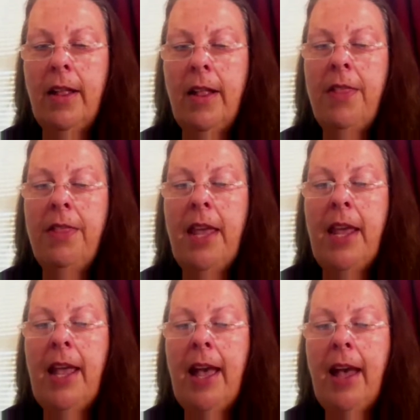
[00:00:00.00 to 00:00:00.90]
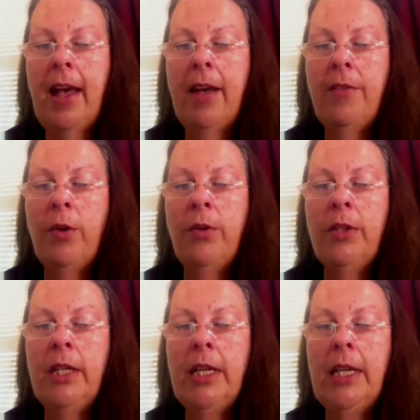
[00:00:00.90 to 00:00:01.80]
they have
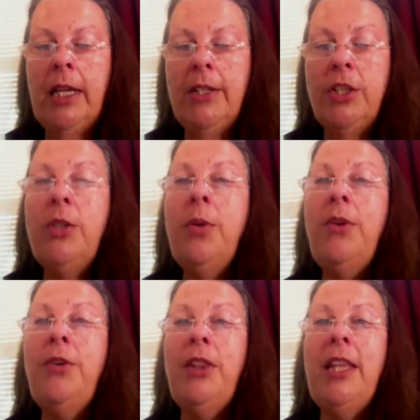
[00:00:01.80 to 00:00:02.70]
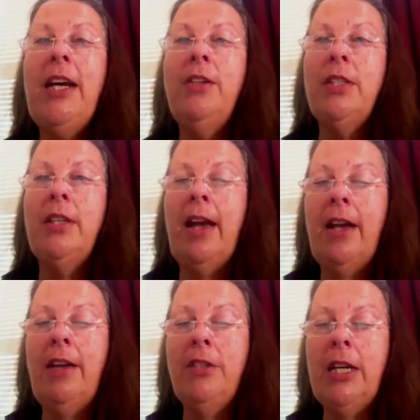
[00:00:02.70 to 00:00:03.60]
only 200,000
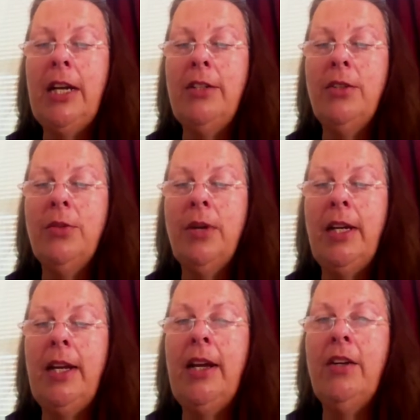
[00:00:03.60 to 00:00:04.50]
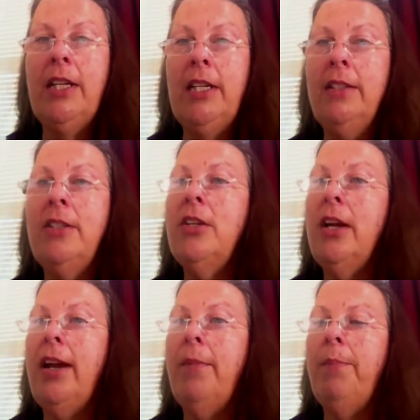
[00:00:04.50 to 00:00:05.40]
advertisers right now on
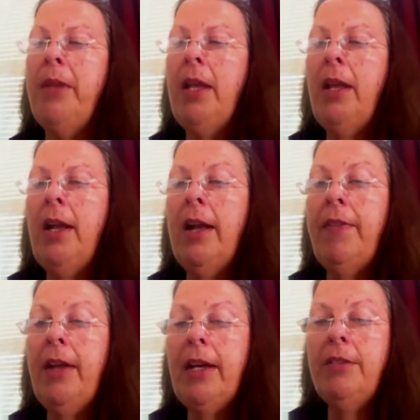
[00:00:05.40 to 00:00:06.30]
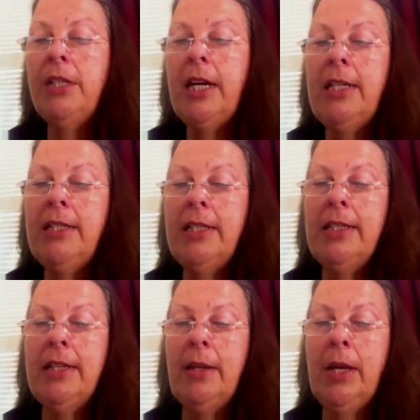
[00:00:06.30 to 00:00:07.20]
Instagram. And the advertising is
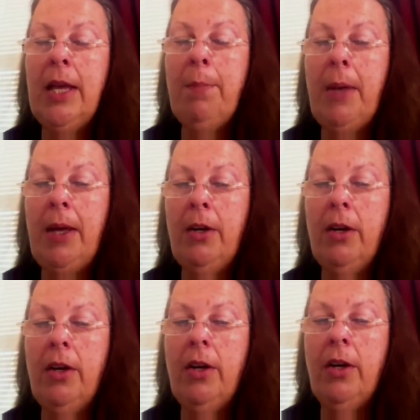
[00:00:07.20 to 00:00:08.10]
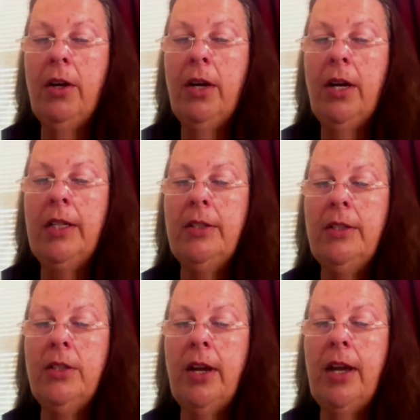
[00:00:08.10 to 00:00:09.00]
going to get better on
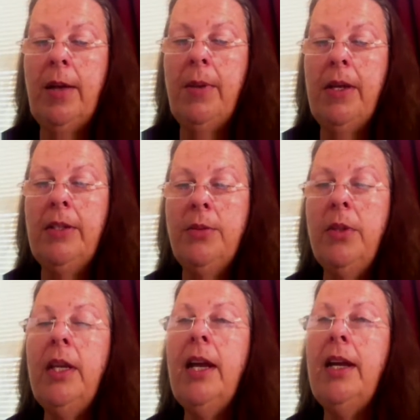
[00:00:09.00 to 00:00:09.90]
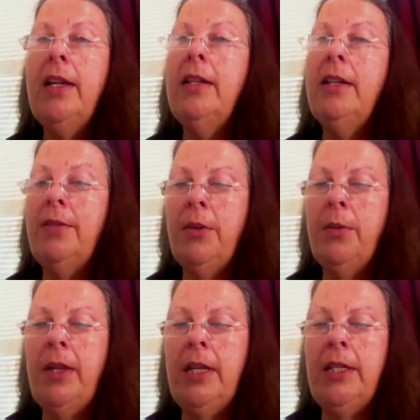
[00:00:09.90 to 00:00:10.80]
Instagram. And it's really kind of clever the
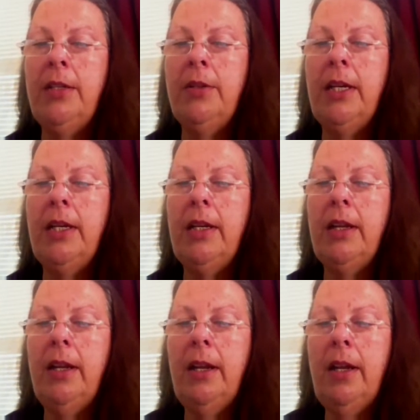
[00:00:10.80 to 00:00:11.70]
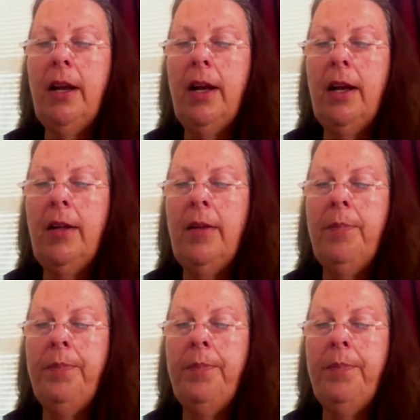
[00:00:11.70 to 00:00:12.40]
way they do it. And